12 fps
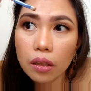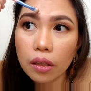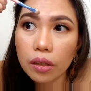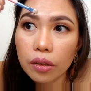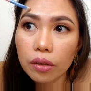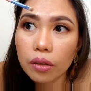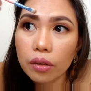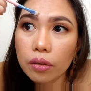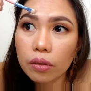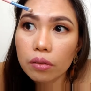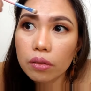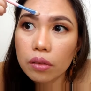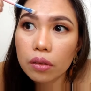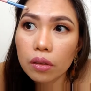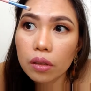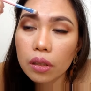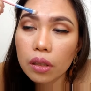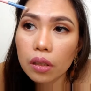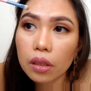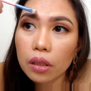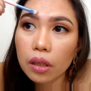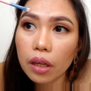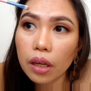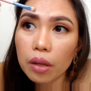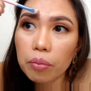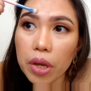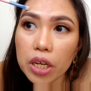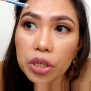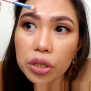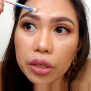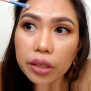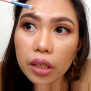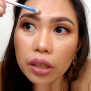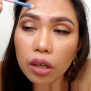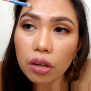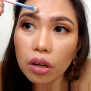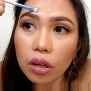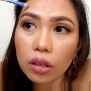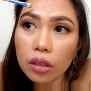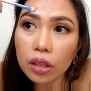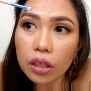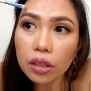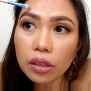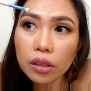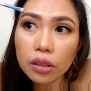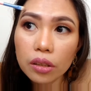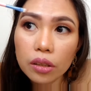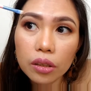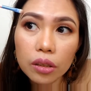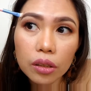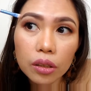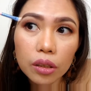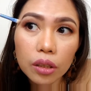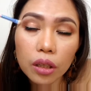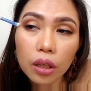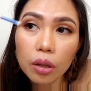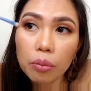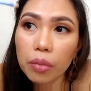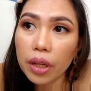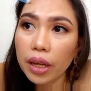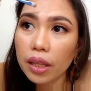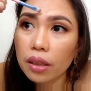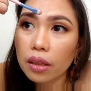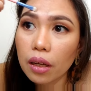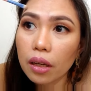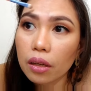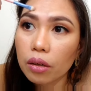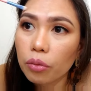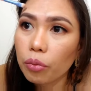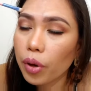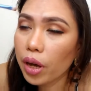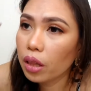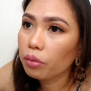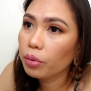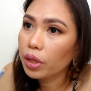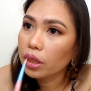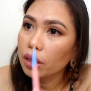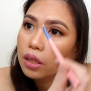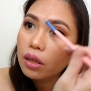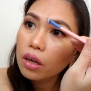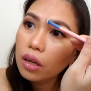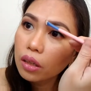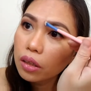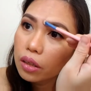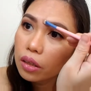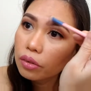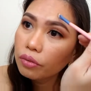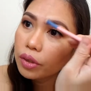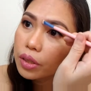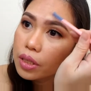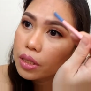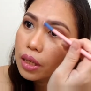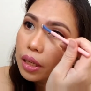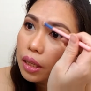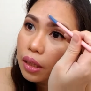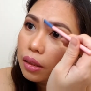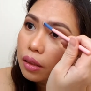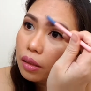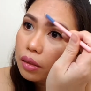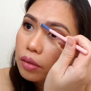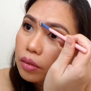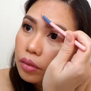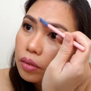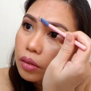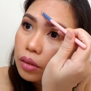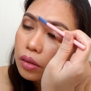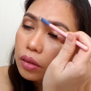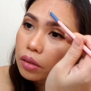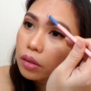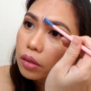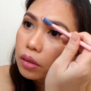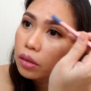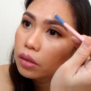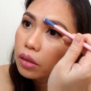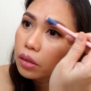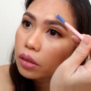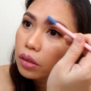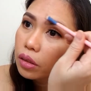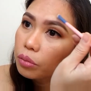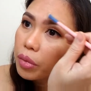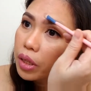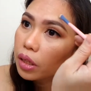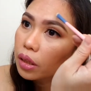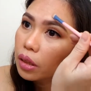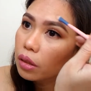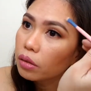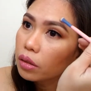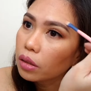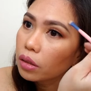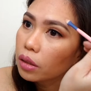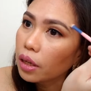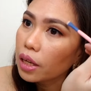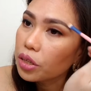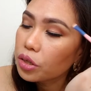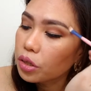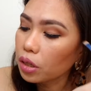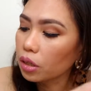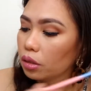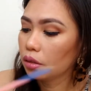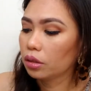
There you go. And make sure that the colors blend well with the color of your skin, just to make it look natural.